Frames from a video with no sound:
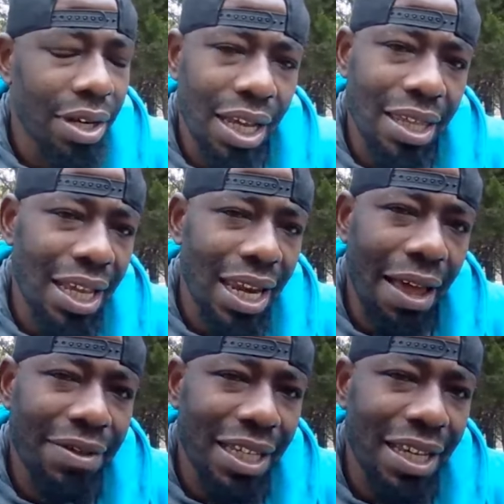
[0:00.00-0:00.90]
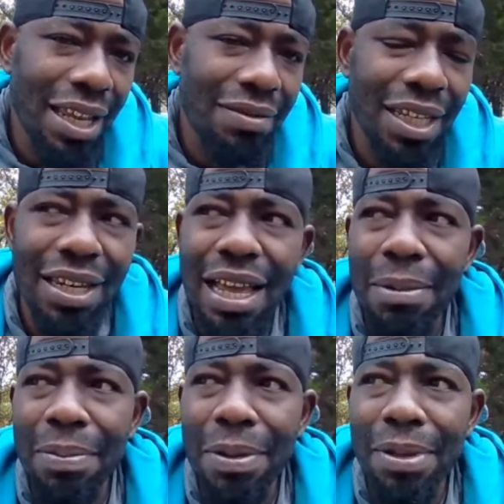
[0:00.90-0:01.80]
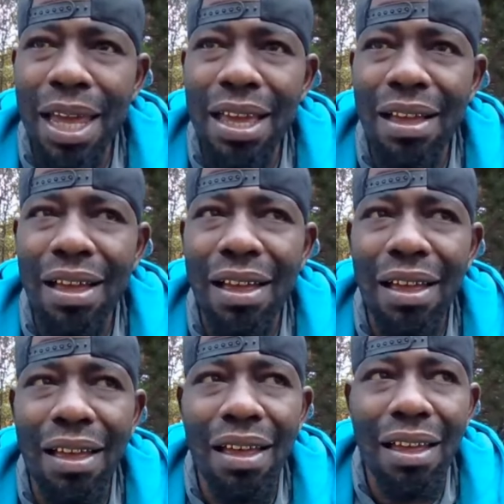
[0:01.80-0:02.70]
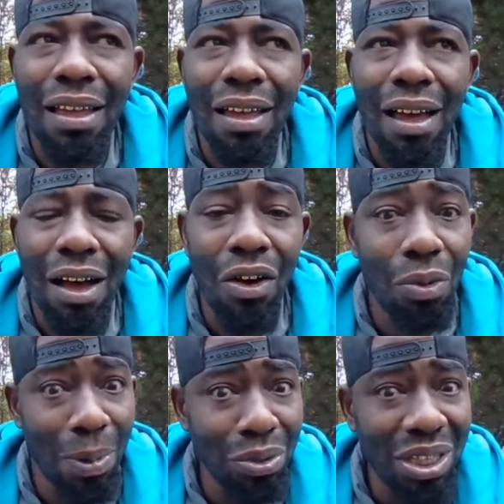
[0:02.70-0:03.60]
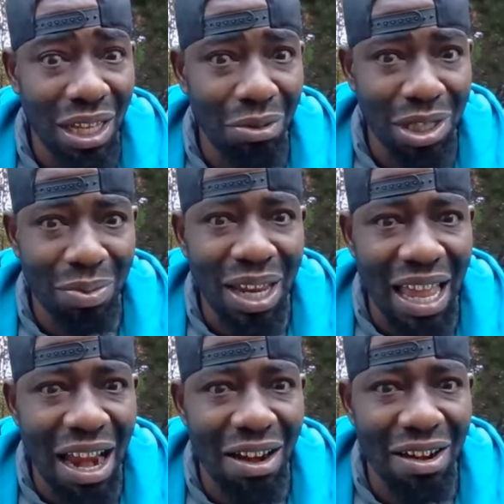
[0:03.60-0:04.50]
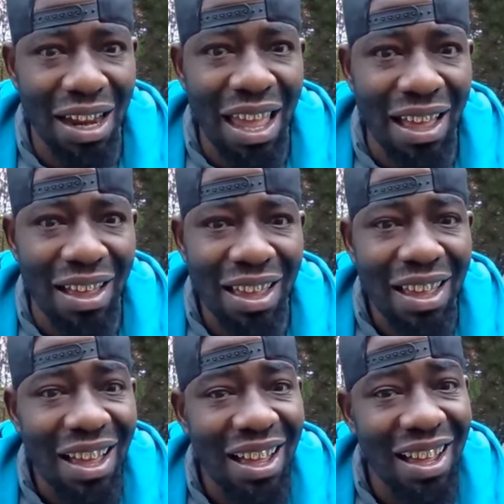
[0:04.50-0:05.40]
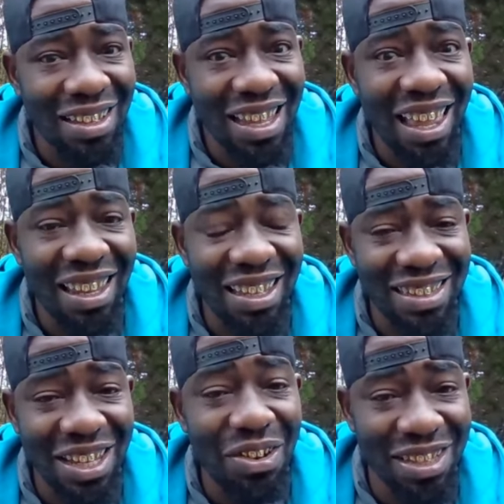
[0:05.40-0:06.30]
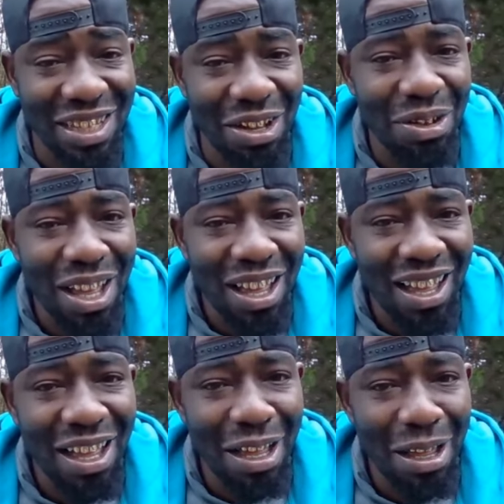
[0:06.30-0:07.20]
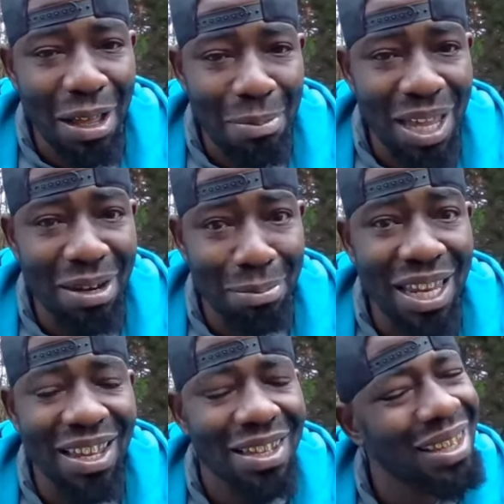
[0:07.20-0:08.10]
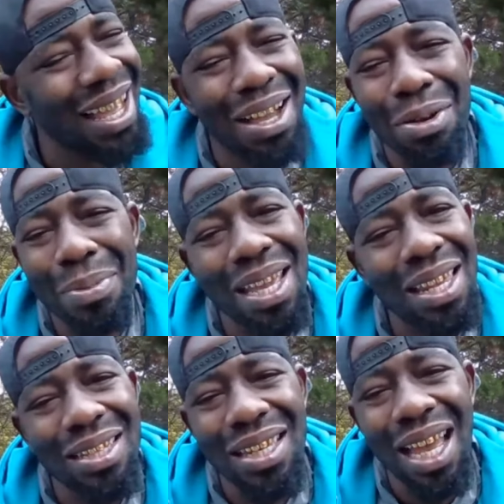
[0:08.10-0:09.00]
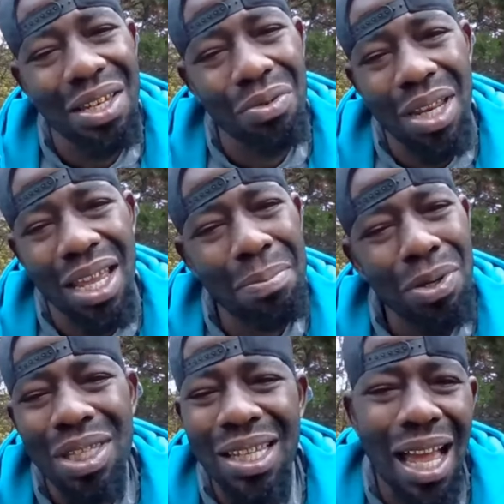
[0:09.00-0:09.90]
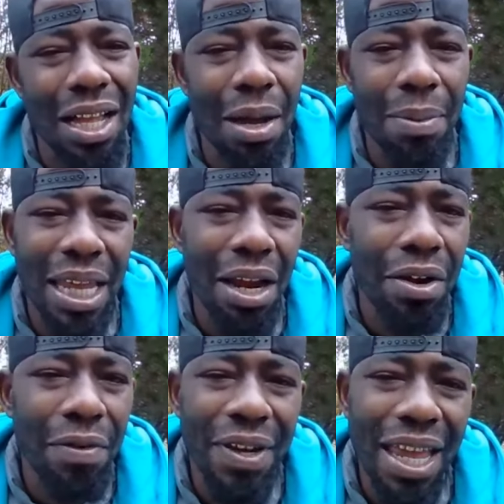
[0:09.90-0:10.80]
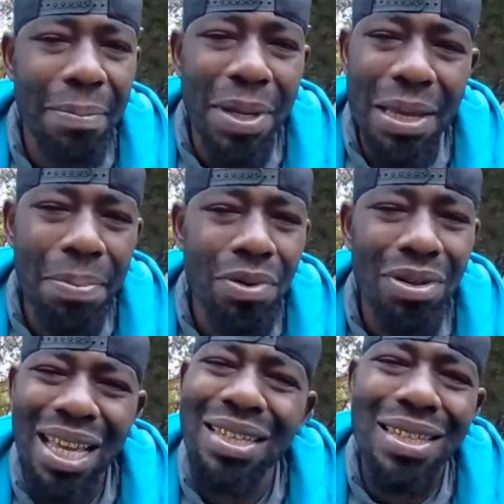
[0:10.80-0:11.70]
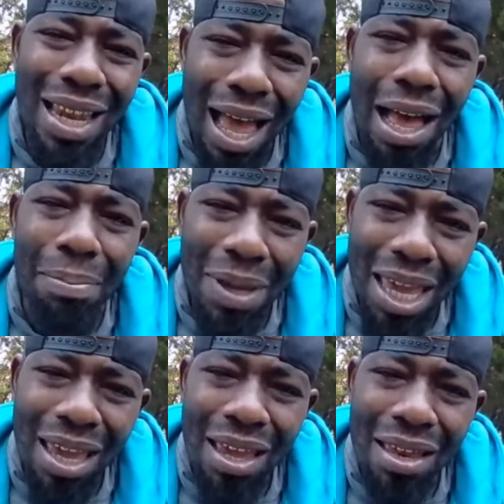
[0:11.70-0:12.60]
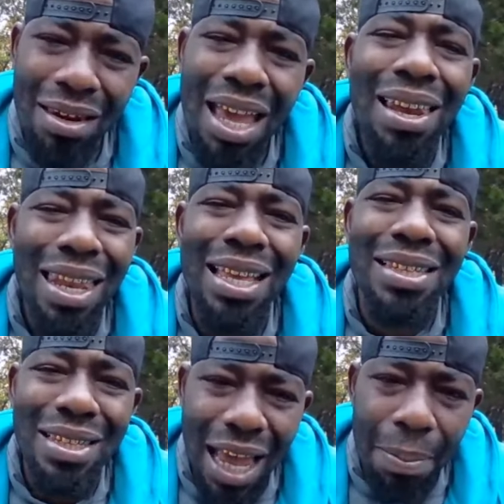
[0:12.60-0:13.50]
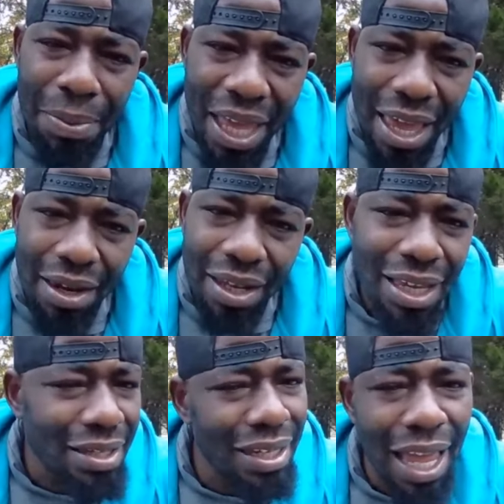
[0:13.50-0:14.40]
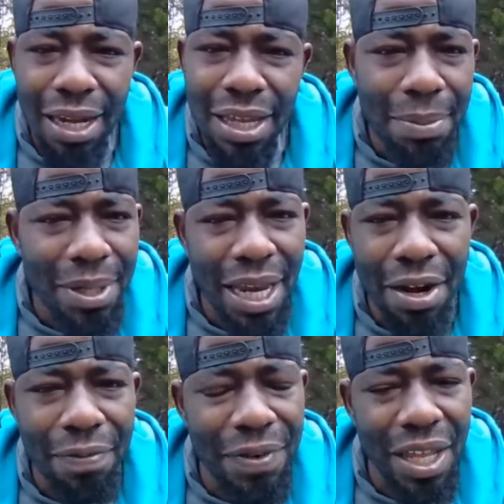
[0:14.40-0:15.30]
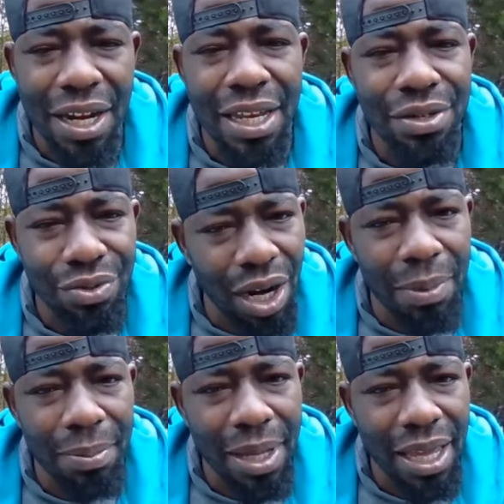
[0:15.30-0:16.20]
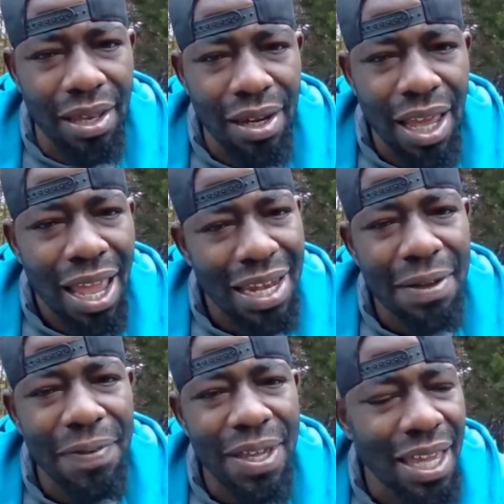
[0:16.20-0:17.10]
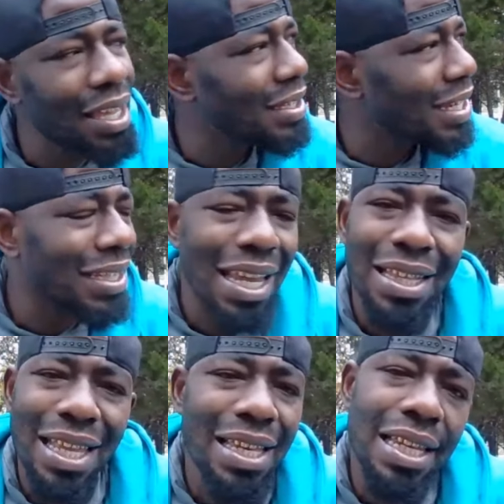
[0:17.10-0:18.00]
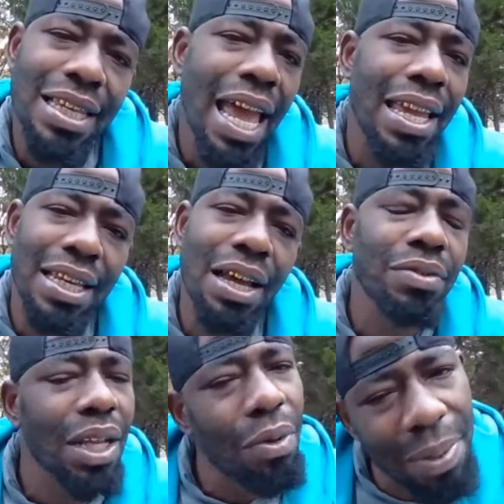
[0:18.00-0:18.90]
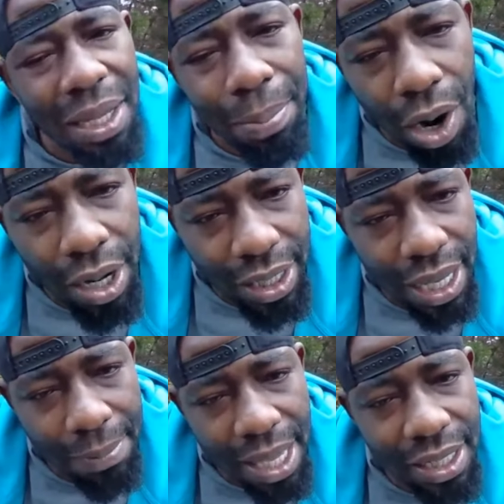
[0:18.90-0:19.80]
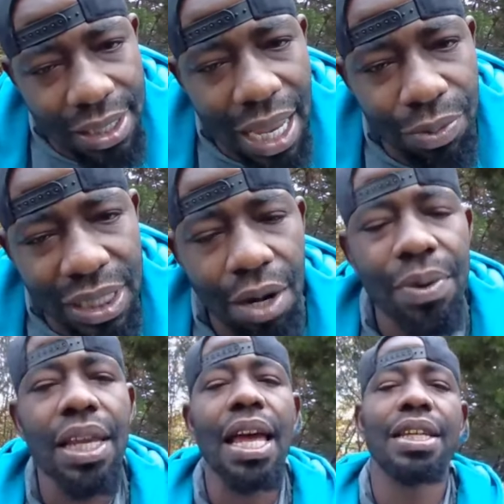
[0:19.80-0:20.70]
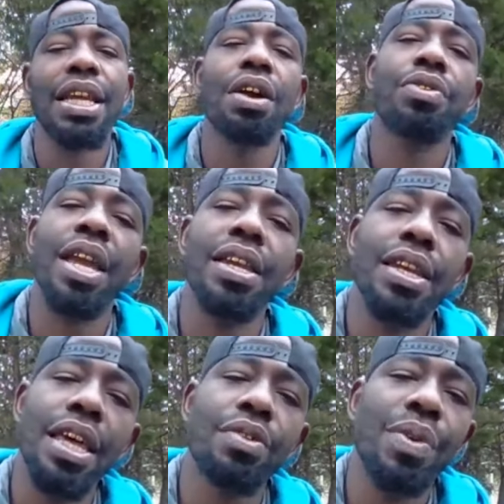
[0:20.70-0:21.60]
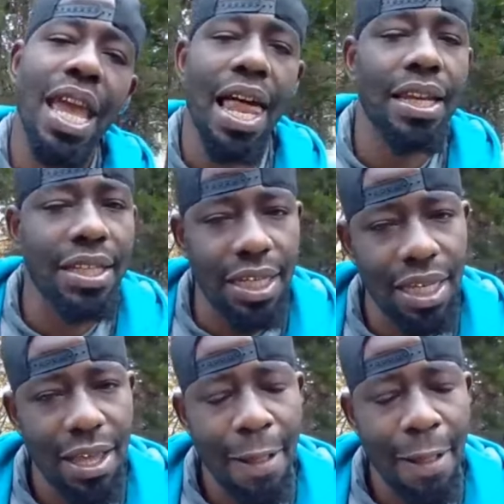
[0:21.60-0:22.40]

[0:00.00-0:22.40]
the other end, I've seen a couple of people like, oh, Boosie on his way down here now. Yella and so-and-so, better. No, man, let's not do that. Boosie not coming down here for that, people. Let's stop, man. Let's stop that. He is not coming down here for none of that drama, man. And if he is, let's let that, don't be a part of that, man, because y'all, which I realize, y'all creating another reality